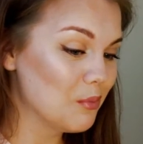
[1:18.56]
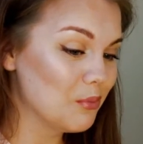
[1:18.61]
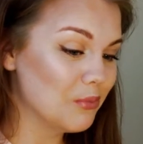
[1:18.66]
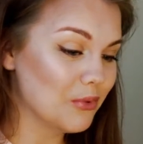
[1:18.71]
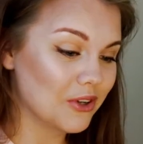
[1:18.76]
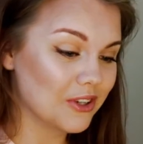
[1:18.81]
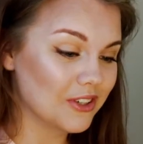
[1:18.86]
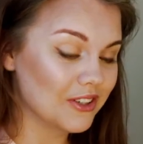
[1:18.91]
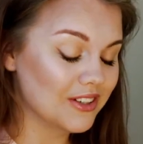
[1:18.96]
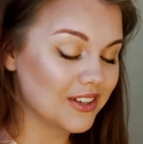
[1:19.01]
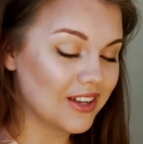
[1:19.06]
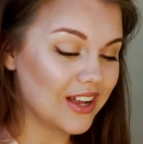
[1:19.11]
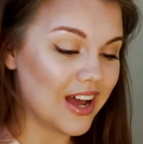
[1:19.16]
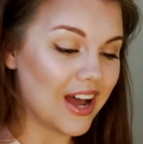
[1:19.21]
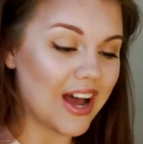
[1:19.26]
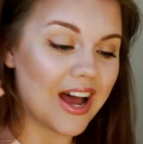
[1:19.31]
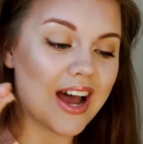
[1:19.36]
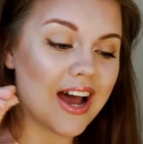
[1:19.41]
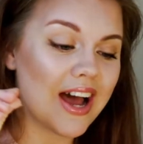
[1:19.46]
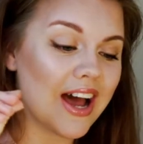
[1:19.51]
But
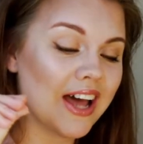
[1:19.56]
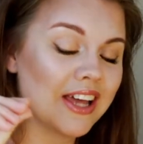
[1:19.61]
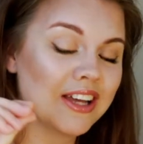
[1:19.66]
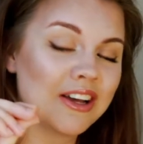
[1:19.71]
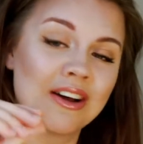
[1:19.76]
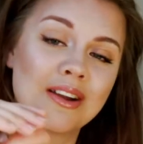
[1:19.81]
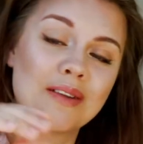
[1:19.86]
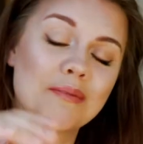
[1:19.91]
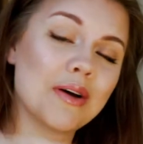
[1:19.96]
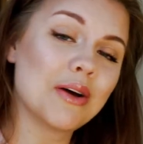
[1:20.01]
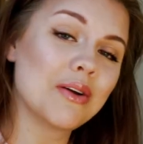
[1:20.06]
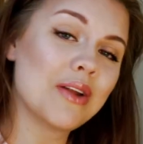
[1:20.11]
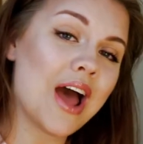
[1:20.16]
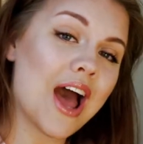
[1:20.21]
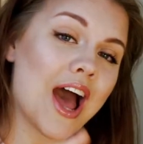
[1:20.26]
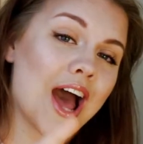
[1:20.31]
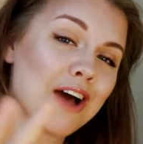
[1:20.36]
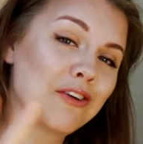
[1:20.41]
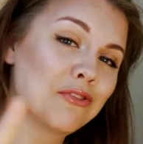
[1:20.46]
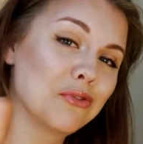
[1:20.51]
I got about
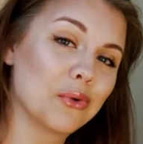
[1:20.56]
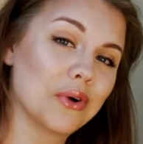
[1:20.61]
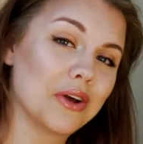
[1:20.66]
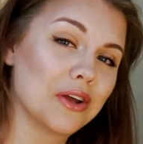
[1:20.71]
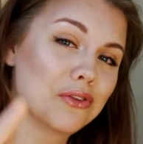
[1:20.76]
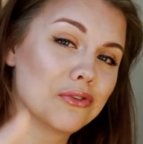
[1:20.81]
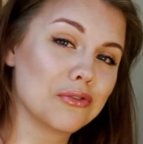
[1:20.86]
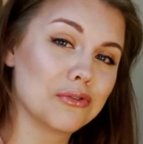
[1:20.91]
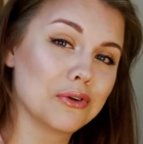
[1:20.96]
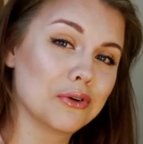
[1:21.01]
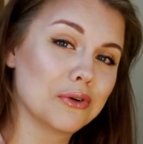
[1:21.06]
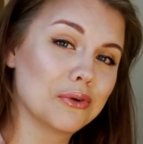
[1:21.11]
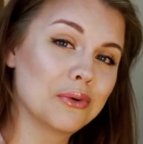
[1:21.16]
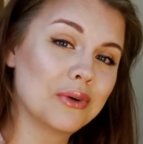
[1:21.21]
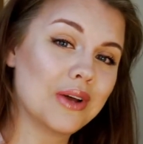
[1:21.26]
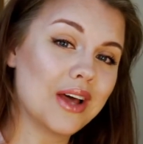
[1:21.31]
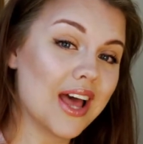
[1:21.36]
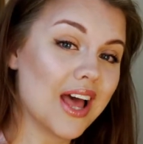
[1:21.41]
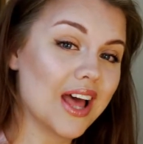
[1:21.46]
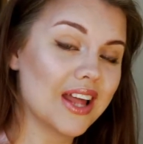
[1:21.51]
halfway
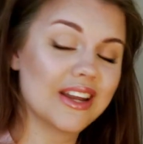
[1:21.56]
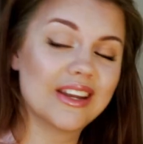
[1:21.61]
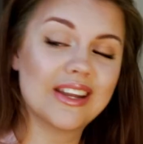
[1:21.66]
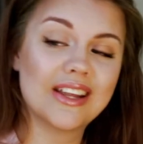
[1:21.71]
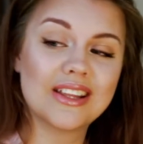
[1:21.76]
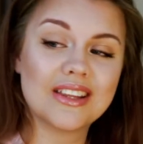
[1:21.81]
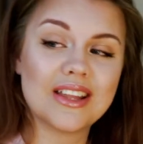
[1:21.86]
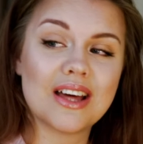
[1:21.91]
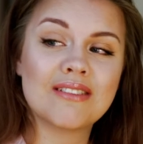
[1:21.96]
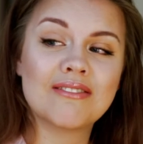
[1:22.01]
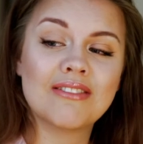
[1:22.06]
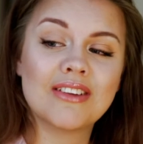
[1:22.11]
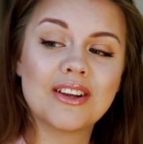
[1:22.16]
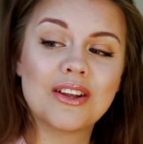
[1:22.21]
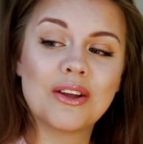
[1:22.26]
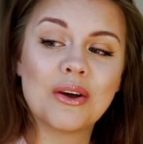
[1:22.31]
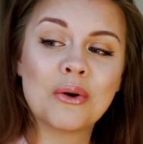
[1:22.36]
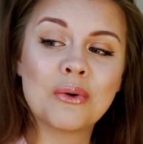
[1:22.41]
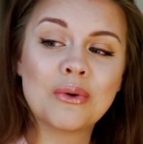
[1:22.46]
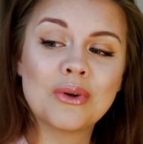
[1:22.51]
through editing that
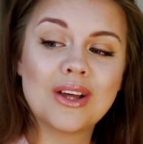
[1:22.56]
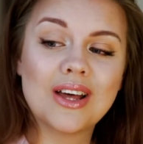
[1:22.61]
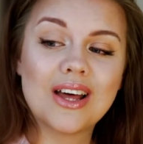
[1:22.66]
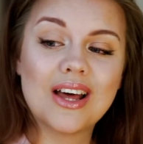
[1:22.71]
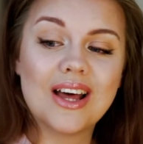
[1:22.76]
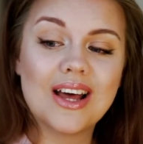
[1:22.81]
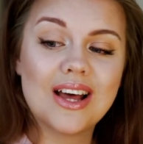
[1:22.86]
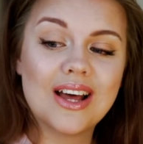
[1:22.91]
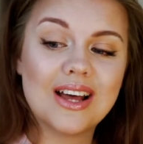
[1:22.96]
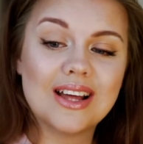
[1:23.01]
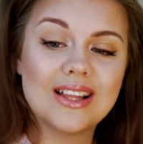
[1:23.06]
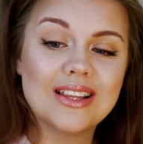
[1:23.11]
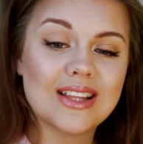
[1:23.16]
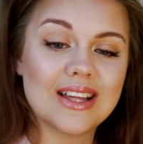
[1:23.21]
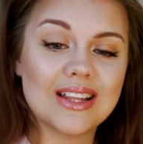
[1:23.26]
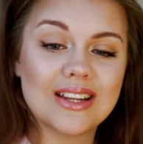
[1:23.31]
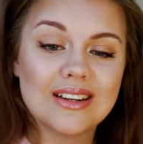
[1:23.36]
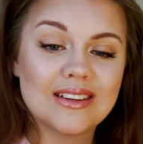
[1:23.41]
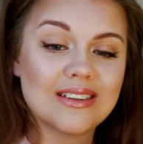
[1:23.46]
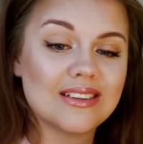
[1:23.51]
video and
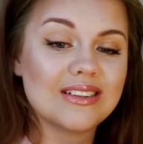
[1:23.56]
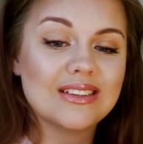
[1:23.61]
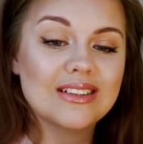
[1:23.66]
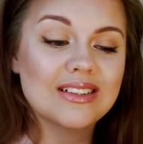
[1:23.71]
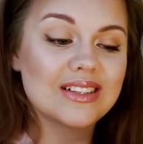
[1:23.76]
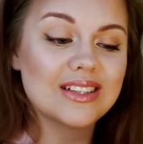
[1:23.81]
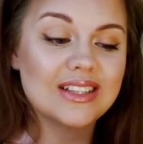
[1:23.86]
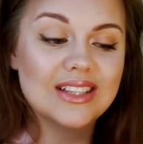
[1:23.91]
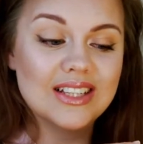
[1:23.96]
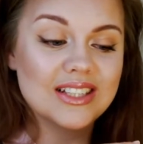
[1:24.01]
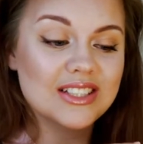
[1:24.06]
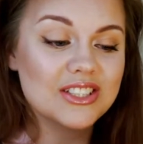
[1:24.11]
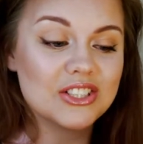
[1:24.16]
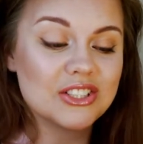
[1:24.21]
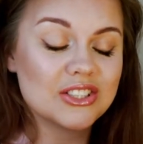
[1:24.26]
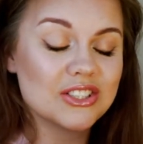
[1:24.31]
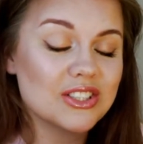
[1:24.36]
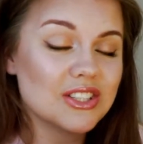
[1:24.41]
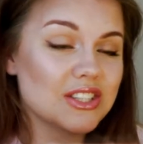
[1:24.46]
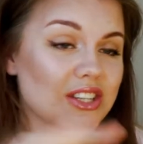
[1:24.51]
then it
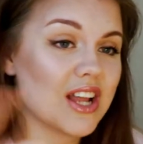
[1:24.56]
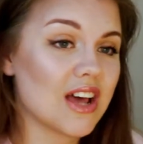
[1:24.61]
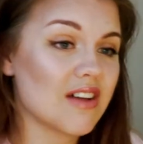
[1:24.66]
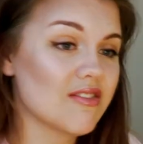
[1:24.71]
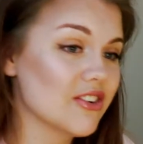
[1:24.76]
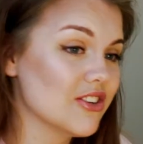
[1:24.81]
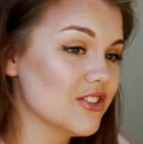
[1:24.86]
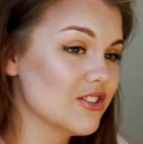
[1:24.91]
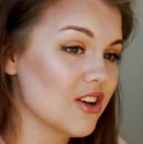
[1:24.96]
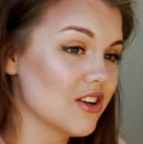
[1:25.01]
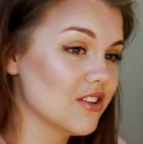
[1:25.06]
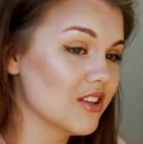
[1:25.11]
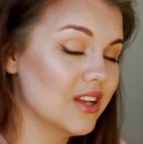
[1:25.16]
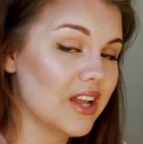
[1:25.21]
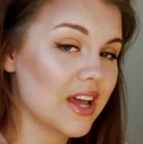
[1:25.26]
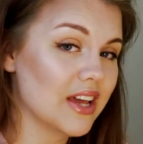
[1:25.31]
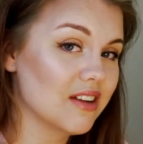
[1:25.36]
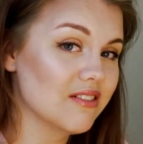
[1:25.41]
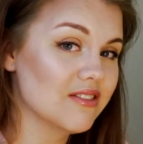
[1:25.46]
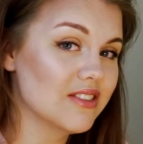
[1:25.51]
just never saw the
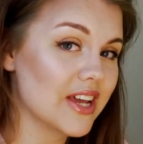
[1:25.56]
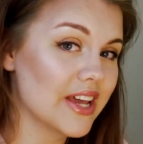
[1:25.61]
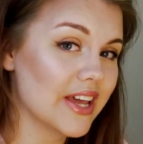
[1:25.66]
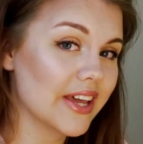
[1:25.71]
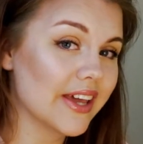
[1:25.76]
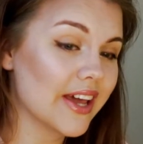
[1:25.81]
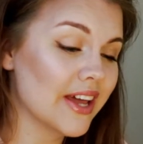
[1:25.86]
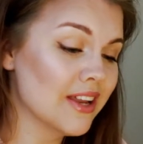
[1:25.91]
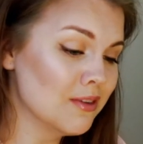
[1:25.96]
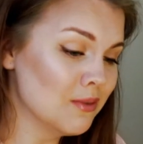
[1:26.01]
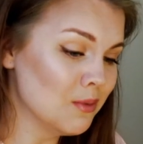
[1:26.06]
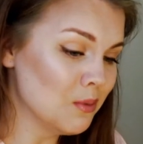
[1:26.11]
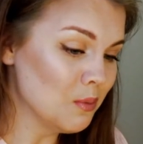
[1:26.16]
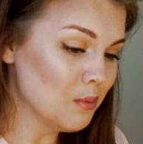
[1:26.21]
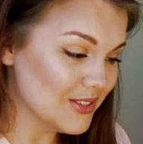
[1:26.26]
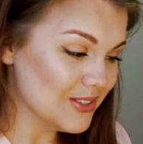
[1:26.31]
light of day again.